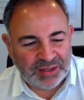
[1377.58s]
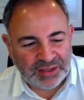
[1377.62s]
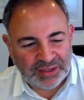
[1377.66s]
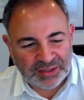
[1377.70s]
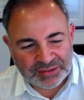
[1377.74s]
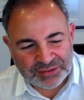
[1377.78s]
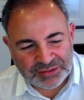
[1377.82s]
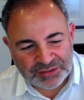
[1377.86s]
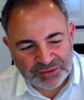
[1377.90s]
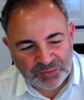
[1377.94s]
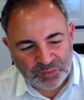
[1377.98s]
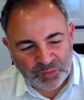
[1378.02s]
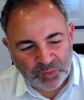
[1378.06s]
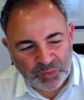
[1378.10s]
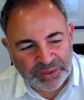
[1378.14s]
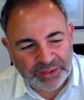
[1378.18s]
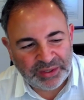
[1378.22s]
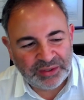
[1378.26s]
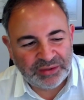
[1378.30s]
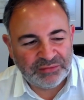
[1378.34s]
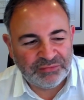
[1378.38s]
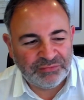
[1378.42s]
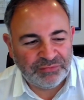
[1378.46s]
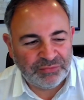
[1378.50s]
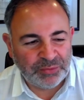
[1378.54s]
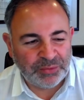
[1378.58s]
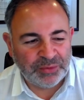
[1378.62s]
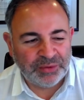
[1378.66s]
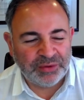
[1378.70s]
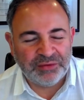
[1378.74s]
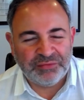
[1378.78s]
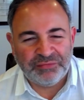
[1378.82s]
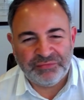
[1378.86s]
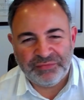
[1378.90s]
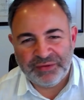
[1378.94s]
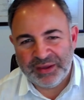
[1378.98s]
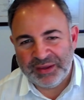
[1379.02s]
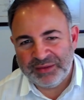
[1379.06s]
to wait 4 to
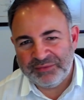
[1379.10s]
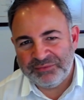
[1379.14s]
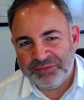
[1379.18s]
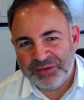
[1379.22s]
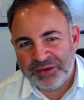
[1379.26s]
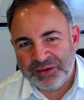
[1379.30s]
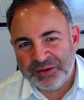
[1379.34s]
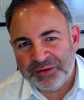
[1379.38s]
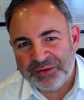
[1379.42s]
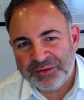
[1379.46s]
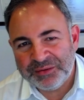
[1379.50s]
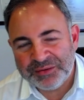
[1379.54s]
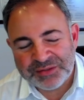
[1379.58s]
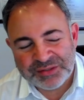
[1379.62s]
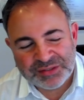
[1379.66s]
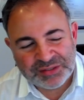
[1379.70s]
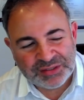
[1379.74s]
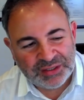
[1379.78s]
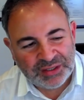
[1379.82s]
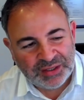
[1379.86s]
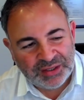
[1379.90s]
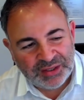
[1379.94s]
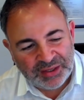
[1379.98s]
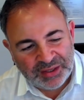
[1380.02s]
5 years